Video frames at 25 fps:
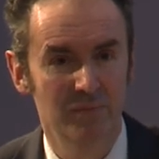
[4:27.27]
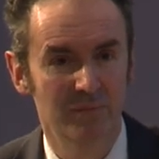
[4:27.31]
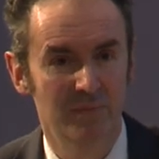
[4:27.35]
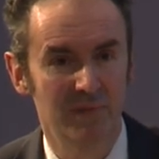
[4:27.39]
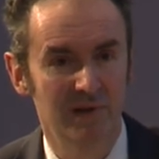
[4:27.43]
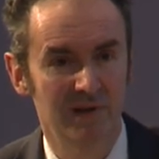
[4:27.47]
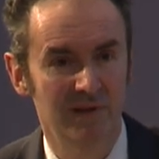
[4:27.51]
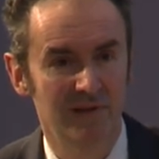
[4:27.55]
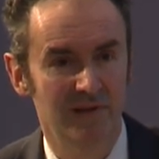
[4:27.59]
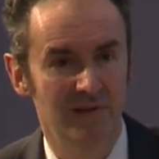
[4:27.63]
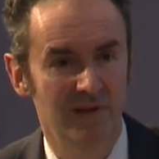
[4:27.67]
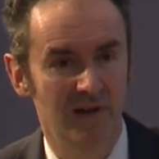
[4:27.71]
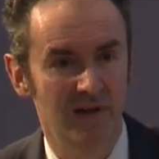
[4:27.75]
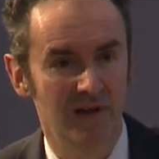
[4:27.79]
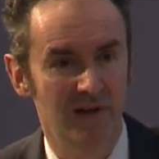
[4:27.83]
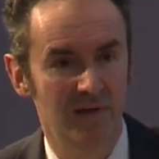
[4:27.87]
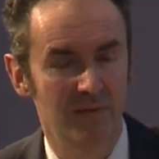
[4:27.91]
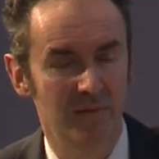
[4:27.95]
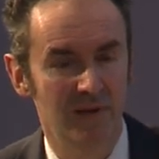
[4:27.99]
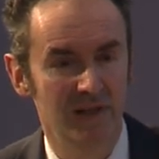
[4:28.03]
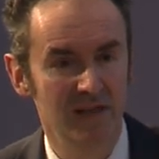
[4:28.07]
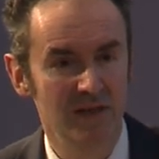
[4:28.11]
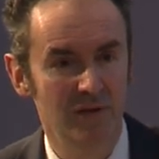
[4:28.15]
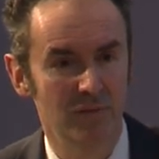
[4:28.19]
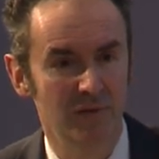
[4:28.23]
But
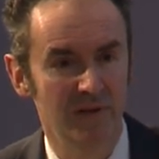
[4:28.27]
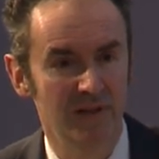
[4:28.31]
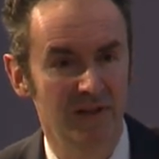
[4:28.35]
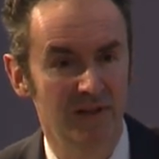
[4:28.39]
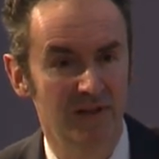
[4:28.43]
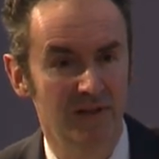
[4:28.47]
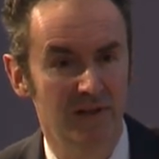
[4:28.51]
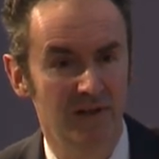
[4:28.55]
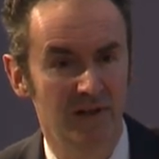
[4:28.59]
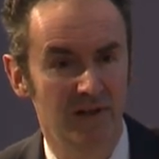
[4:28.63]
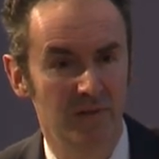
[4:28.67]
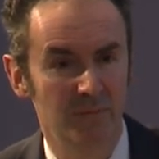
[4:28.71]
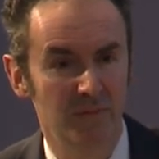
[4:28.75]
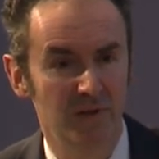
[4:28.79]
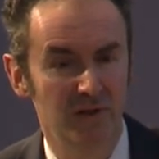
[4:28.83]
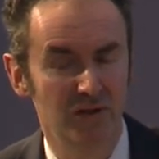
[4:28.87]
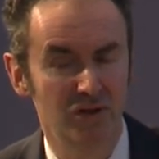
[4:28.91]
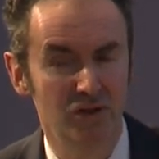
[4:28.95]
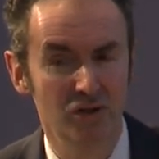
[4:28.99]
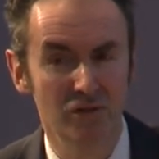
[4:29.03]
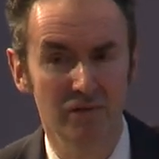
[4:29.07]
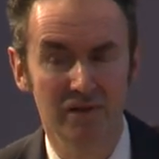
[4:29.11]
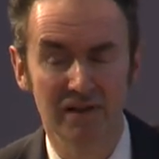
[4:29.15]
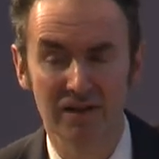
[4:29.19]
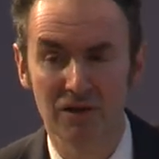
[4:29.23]
equally, I'm
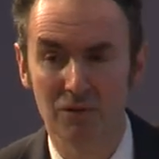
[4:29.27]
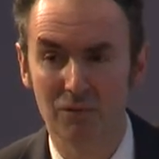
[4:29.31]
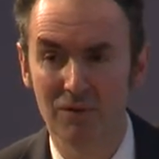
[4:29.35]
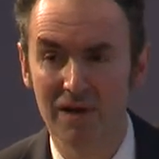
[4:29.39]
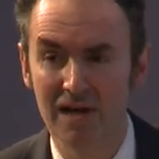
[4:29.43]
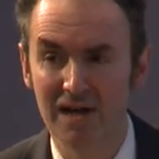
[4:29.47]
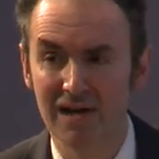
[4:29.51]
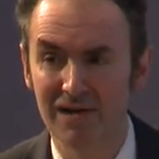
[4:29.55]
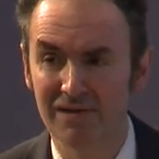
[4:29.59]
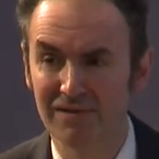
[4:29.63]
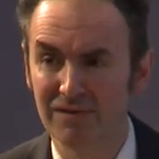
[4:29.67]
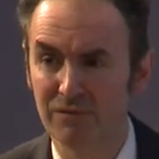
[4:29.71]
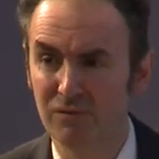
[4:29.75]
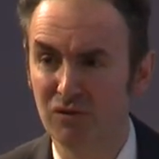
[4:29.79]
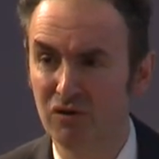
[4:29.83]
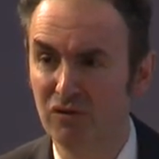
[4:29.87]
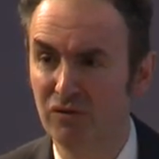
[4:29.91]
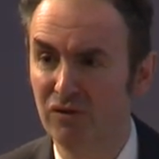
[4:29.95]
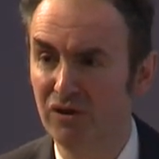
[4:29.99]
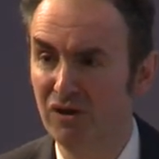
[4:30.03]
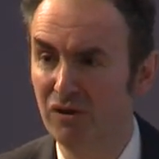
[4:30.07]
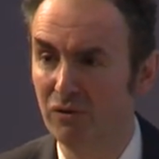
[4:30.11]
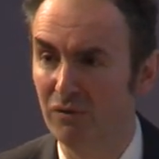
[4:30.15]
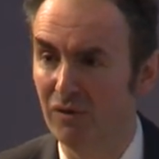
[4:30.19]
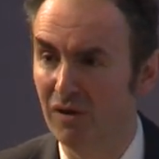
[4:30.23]
acutely aware, as I'm
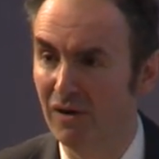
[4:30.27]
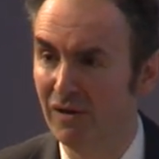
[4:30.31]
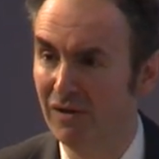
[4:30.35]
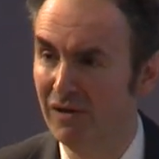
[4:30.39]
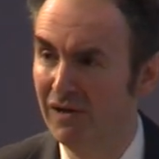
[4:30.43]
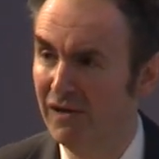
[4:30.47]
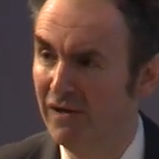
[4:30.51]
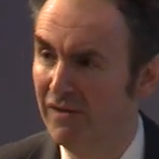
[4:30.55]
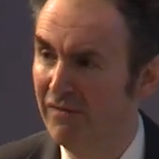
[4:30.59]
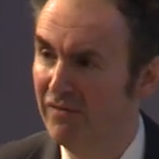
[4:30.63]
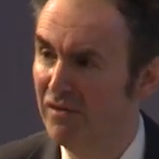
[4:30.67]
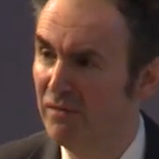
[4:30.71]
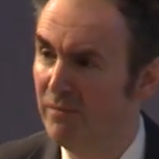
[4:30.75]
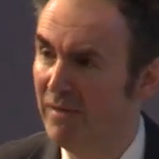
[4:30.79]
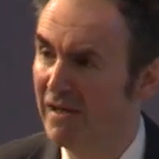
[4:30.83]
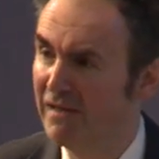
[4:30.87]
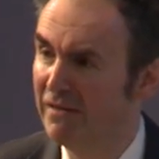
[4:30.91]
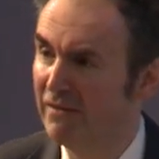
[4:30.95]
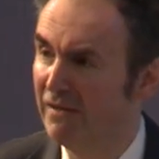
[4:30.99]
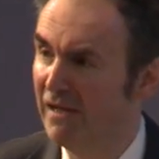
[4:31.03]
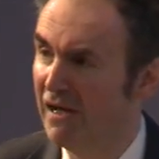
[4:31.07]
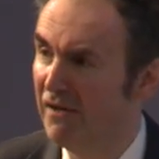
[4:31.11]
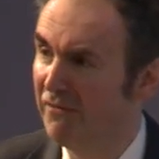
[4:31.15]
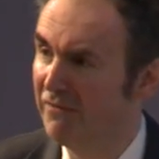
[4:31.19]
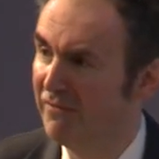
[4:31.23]
sure you are, the
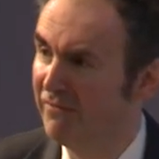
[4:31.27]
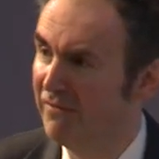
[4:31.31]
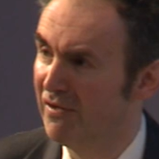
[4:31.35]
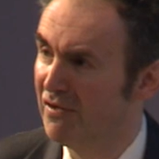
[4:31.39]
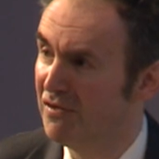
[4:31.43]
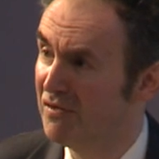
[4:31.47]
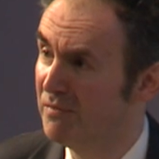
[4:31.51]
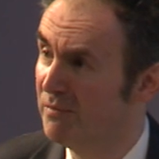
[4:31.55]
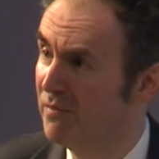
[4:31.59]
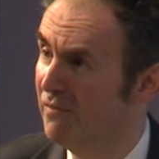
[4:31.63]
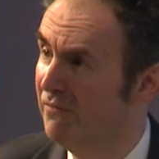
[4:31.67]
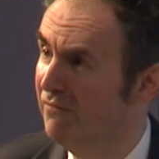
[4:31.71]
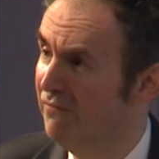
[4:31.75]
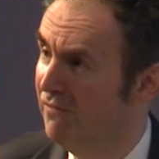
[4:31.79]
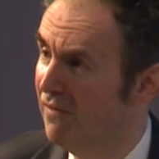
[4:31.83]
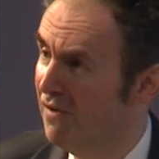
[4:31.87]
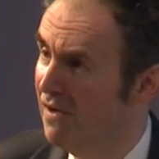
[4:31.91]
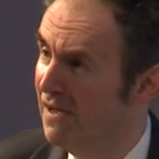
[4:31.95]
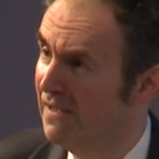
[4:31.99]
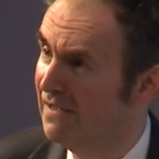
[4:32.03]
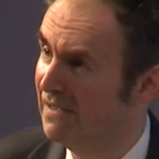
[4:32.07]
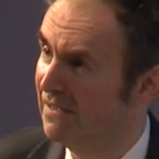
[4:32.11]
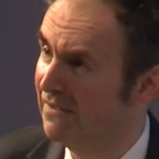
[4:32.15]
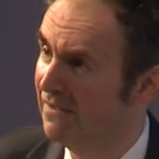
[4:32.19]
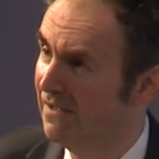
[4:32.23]
mental health of those
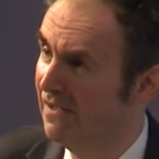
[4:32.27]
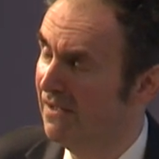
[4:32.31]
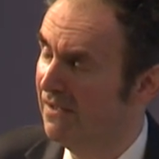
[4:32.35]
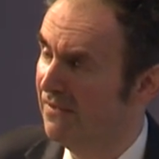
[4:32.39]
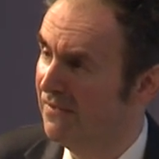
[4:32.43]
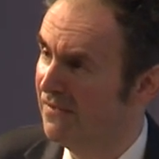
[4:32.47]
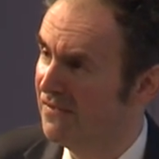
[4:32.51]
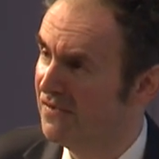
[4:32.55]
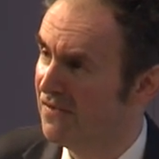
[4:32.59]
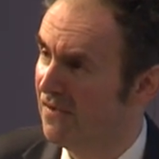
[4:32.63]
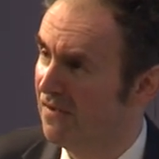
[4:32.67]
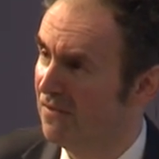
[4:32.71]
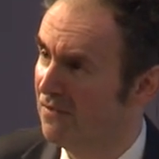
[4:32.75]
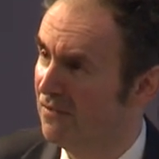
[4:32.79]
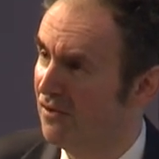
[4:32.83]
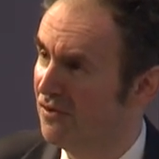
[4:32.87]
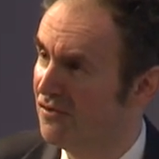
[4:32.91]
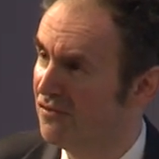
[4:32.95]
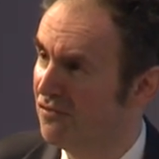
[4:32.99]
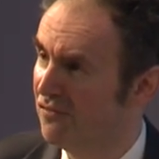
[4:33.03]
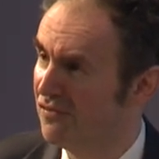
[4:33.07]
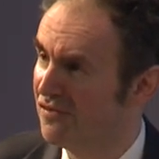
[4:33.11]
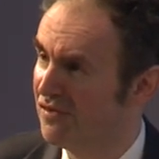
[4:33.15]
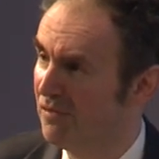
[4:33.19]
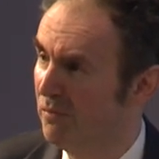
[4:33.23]
providing the
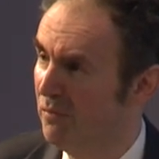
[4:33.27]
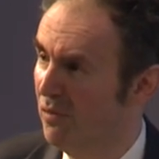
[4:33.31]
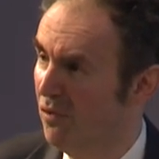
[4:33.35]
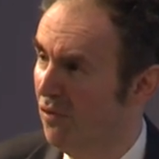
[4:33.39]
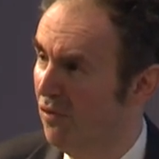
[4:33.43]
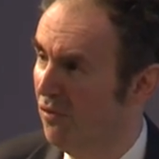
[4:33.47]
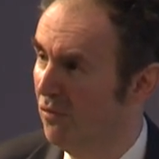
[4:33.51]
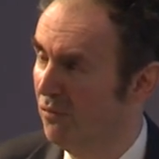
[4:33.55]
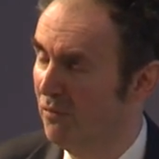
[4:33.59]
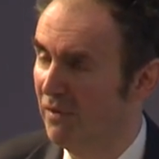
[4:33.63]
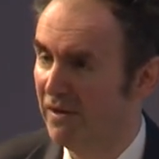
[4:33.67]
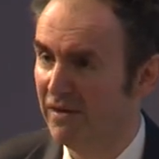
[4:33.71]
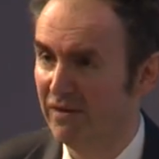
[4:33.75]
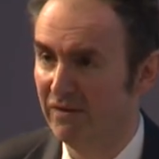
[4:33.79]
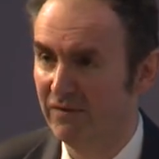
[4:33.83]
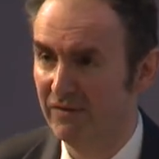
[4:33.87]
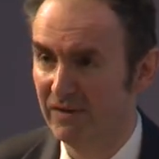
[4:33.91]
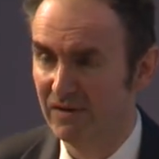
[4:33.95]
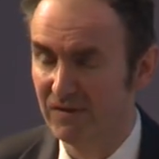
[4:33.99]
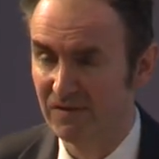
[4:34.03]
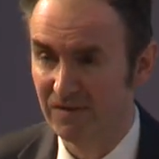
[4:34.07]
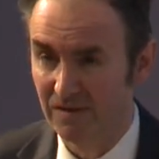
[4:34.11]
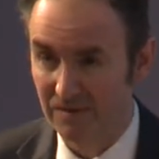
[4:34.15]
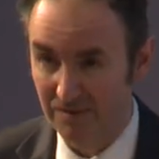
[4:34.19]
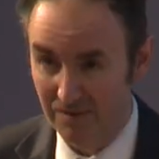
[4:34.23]
psychological support, whether
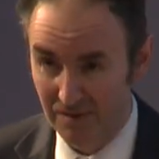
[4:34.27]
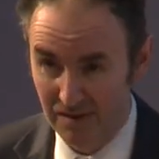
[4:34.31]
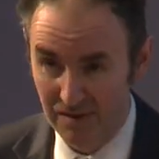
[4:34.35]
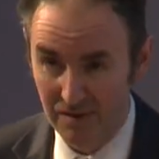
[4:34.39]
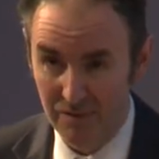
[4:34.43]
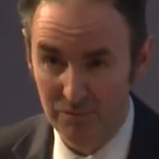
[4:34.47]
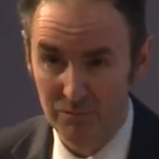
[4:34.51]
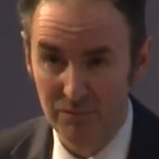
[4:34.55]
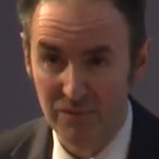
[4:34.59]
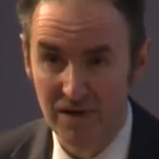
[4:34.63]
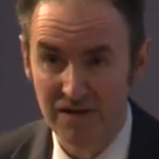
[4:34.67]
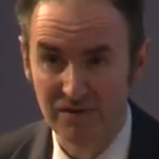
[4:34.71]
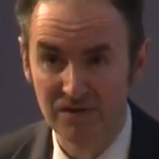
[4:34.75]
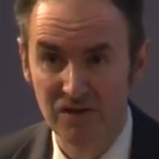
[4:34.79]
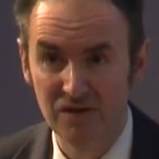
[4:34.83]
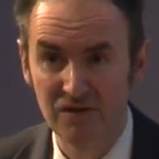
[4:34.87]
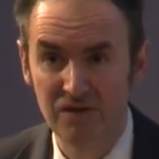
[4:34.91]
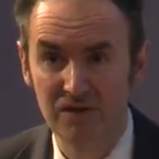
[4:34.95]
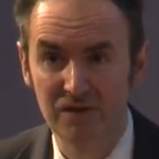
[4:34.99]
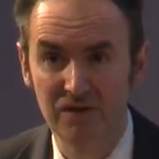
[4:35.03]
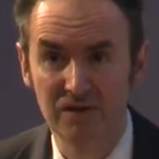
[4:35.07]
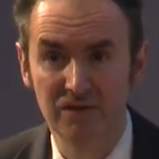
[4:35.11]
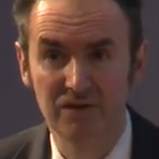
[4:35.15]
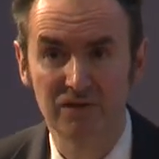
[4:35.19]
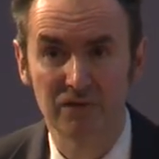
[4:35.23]
it's in
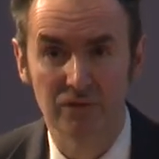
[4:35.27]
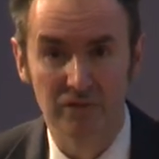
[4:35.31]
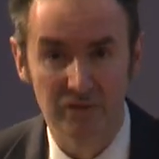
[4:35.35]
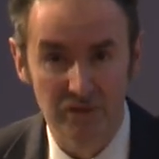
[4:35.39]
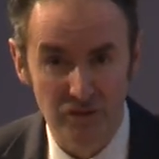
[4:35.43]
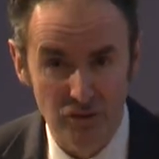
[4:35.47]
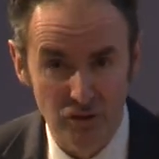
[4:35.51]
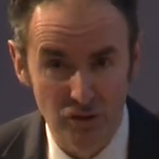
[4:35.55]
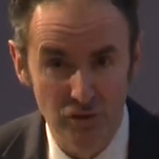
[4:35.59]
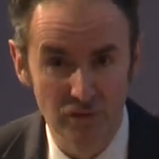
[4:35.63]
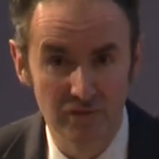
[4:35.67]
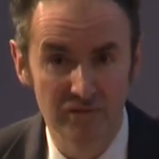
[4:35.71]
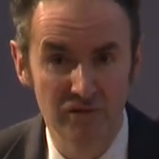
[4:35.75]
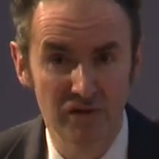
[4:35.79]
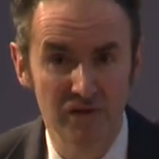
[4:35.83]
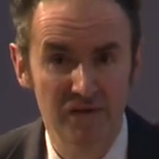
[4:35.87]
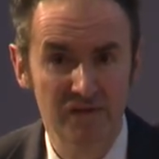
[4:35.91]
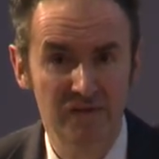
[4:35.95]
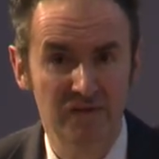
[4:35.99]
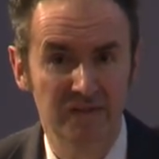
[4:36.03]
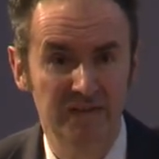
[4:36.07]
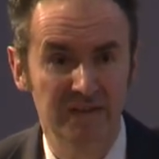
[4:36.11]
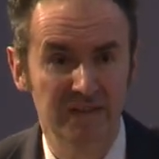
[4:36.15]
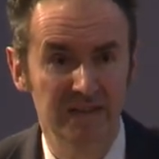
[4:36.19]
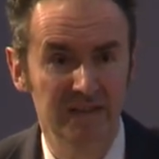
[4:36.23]
practitioners or in
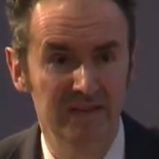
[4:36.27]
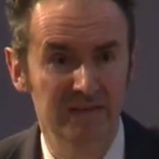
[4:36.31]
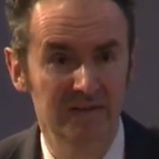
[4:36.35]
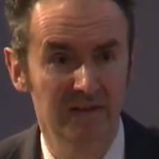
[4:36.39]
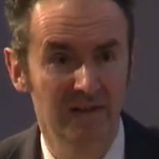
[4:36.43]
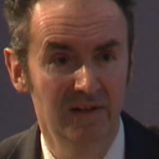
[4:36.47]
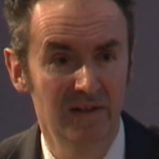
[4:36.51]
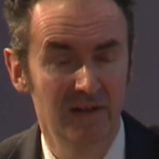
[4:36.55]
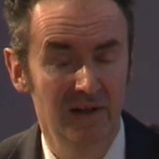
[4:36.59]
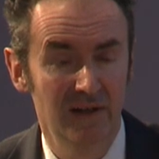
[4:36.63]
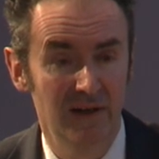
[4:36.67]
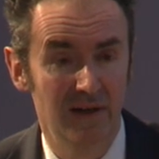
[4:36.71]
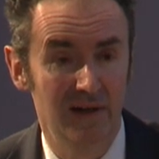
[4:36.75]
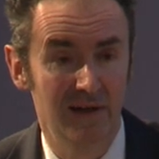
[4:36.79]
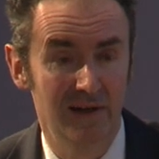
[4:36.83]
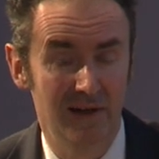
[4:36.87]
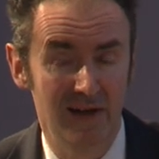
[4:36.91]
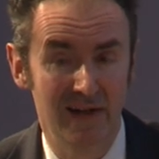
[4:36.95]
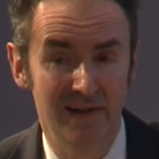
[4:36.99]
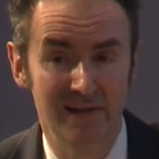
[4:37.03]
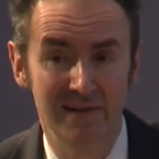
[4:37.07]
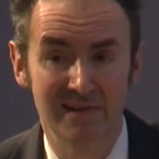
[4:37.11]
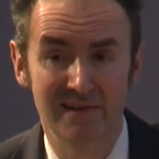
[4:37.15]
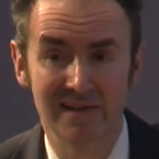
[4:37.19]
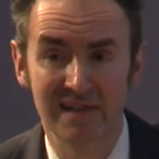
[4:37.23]
universities,
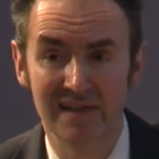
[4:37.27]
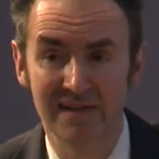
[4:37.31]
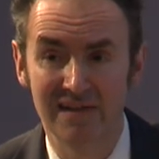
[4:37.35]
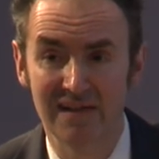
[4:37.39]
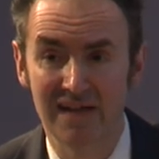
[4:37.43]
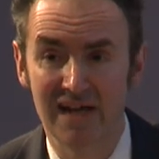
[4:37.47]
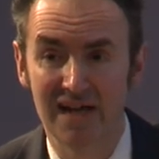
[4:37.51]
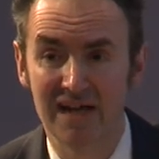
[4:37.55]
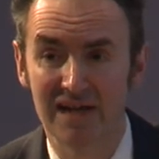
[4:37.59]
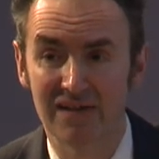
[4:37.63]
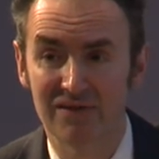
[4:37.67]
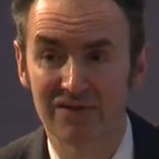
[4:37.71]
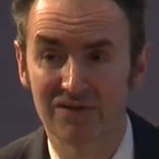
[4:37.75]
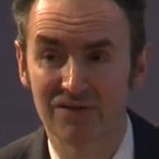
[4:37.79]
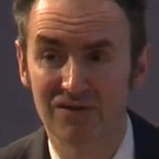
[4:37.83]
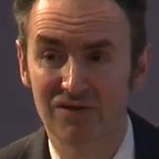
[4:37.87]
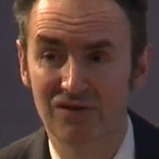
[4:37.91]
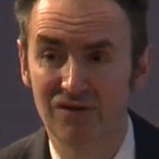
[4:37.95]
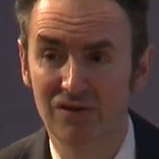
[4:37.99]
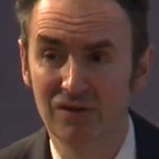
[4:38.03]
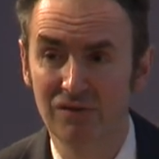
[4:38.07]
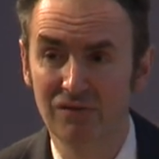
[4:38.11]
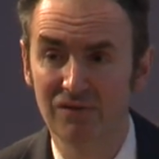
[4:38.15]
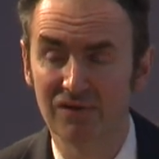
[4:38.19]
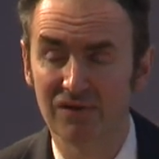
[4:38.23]
and indeed as
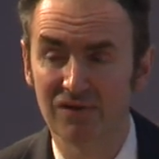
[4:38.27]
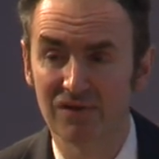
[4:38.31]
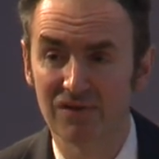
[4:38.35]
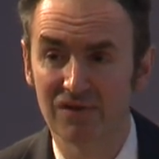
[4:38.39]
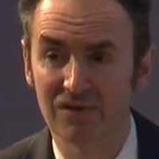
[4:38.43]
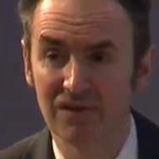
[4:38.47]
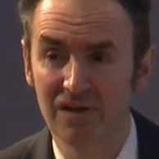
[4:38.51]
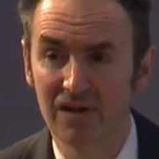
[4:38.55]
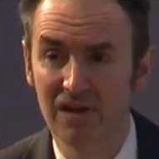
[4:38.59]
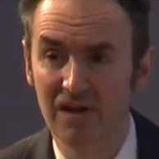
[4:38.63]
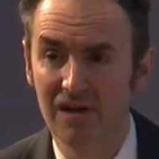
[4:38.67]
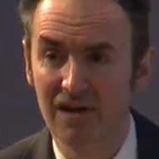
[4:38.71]
students.